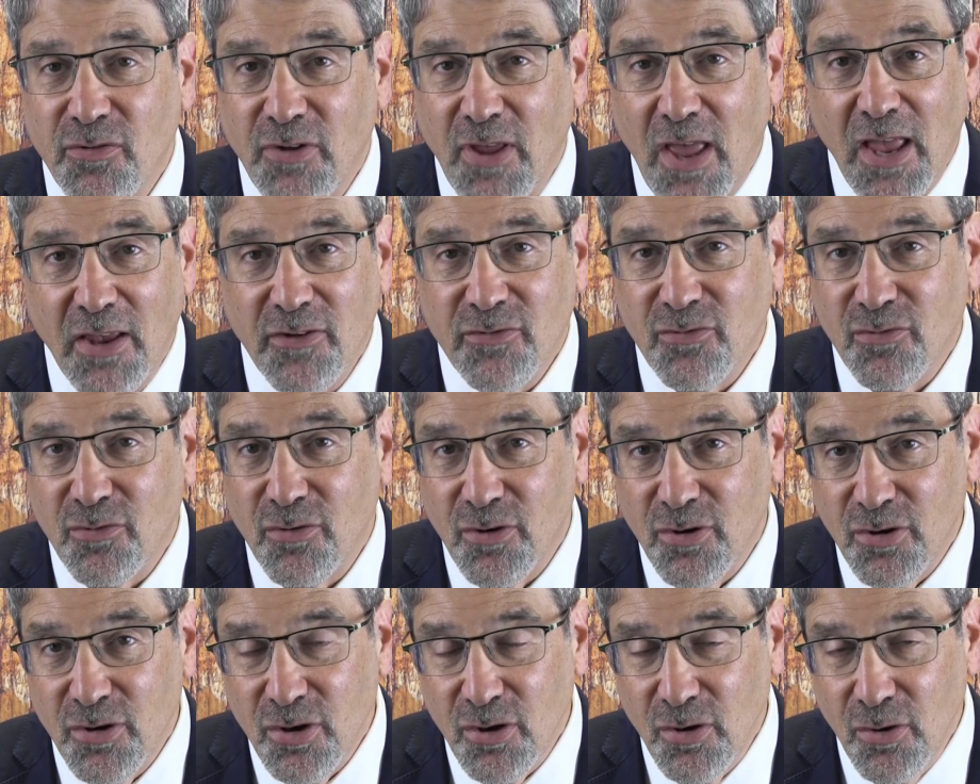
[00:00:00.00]
has asked
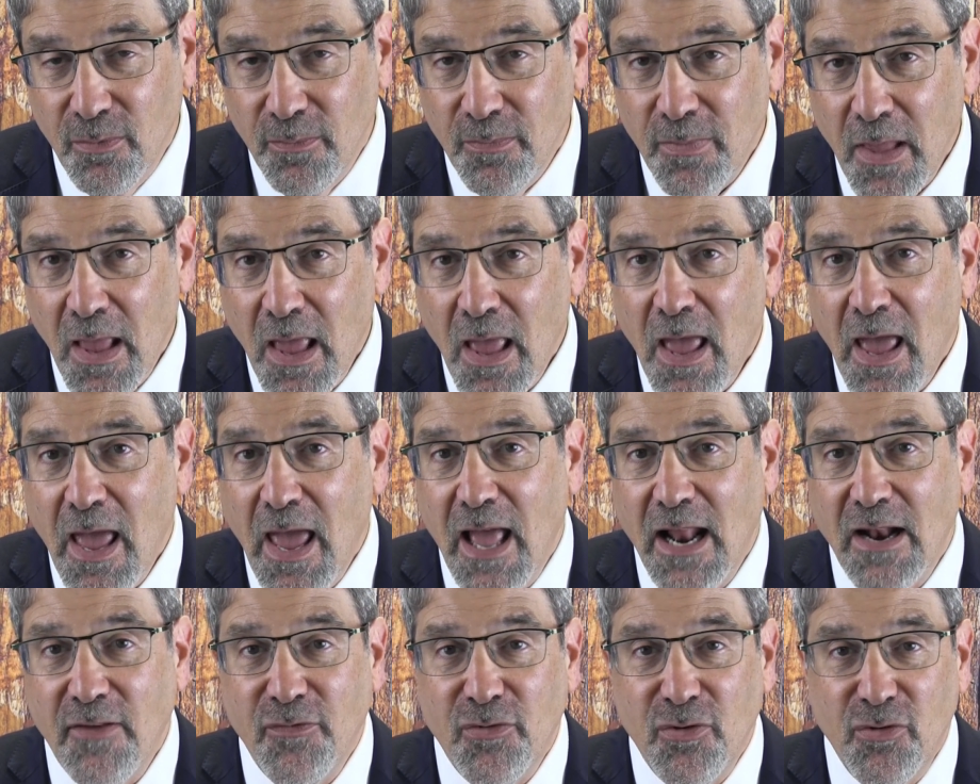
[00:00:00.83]
you to do.
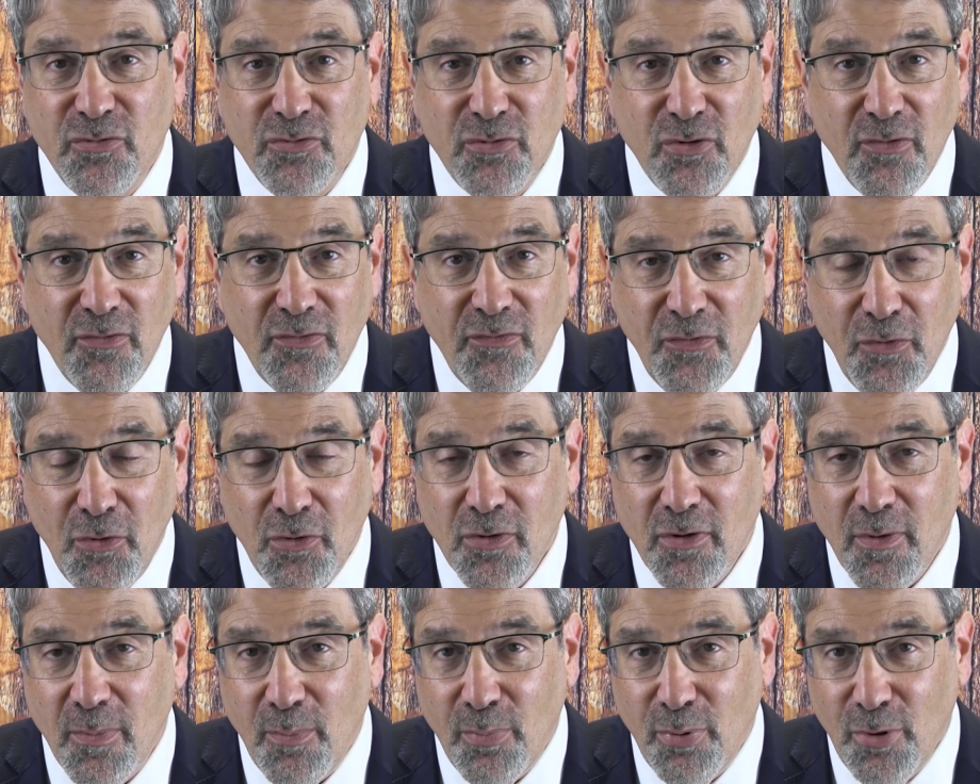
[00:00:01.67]
And if you show
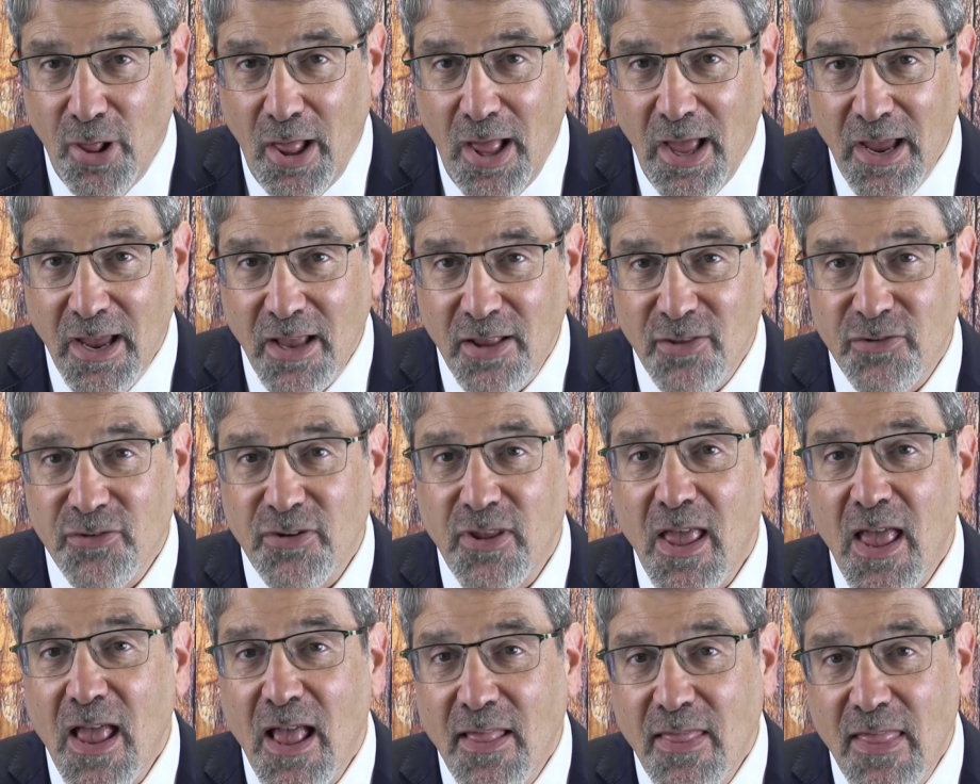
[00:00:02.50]
full compliance,